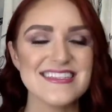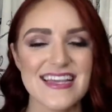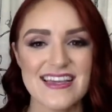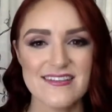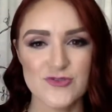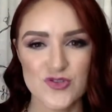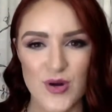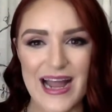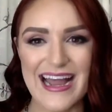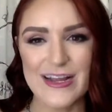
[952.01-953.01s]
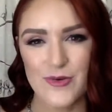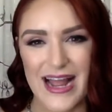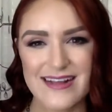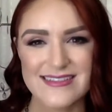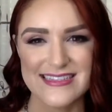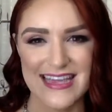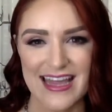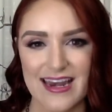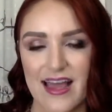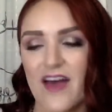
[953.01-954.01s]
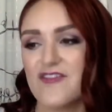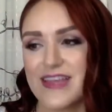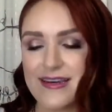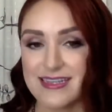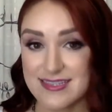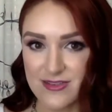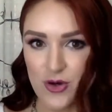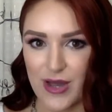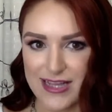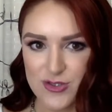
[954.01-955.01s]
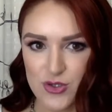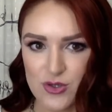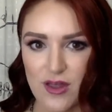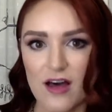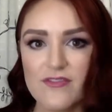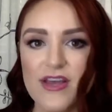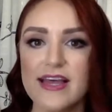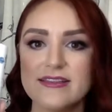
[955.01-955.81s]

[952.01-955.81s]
like dry cracked skin that needs a little extra love.